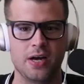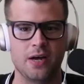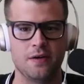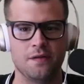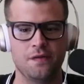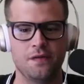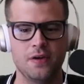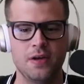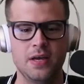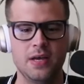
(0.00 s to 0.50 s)

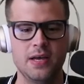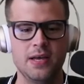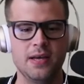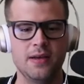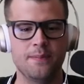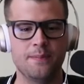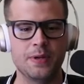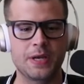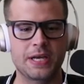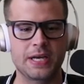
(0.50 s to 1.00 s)
of,
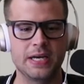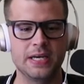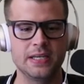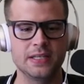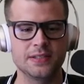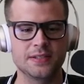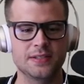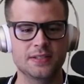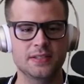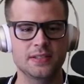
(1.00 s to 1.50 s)

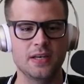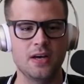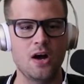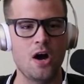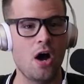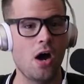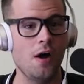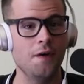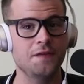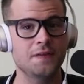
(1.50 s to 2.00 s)
because
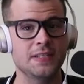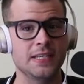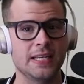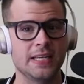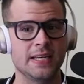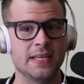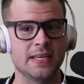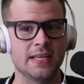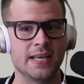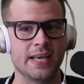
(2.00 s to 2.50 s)

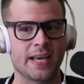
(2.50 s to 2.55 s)
often